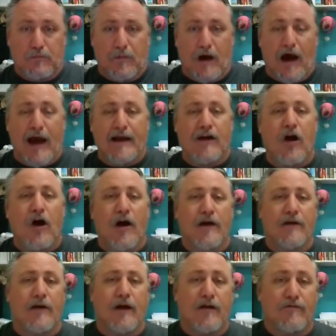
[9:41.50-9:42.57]

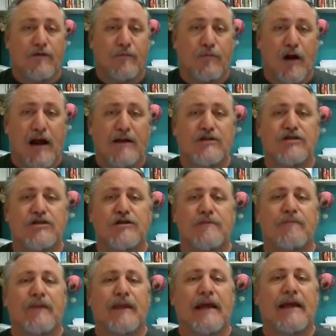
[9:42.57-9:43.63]
icon of the branch,
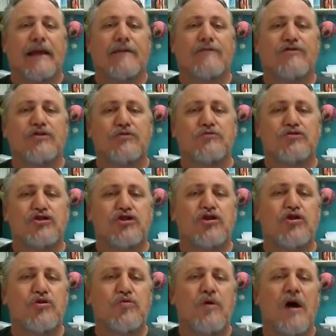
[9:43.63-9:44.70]
it gives you
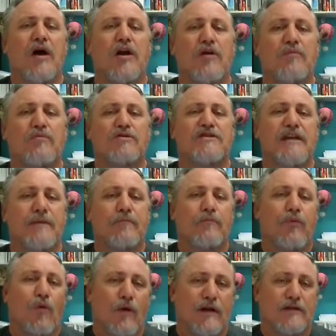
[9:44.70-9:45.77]
200%
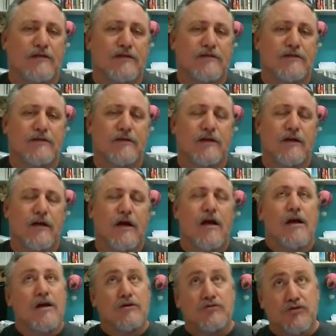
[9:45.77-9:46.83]
points.
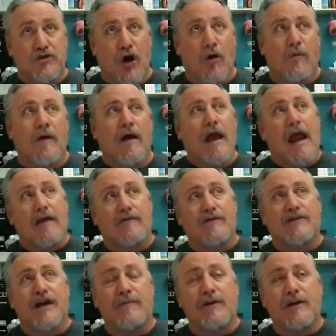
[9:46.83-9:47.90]
So every
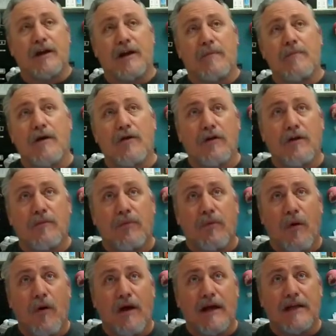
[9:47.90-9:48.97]
time you get 1,000,000
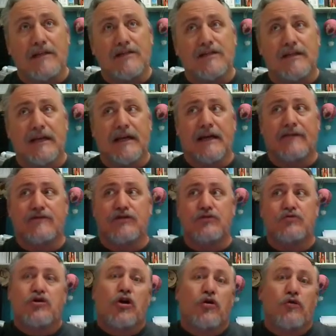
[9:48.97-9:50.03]
points, it gives you
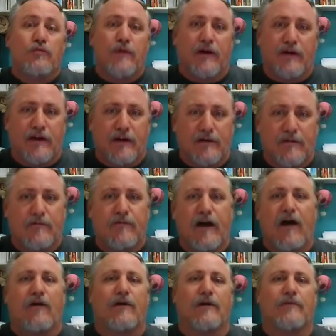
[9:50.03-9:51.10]
2 million
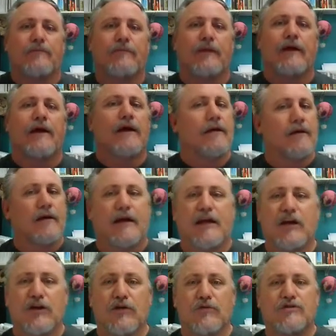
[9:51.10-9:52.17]
value.
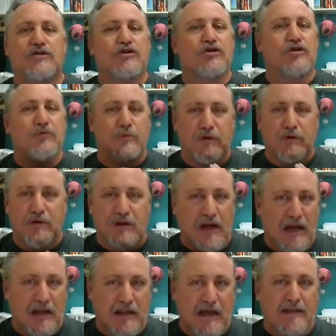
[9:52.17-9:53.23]
Huge.
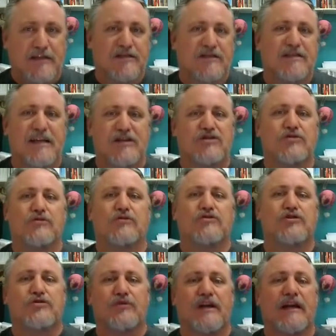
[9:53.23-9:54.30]
That's essential
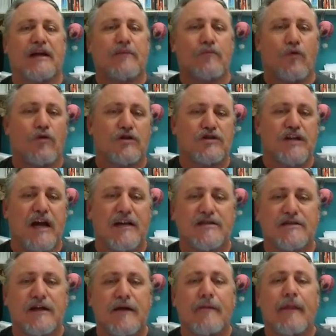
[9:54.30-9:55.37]
to getting more
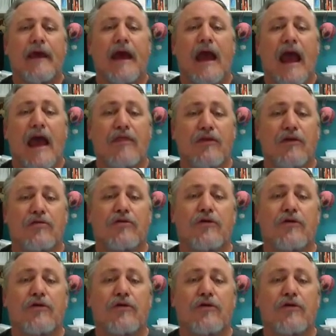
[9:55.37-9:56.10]
chests. And the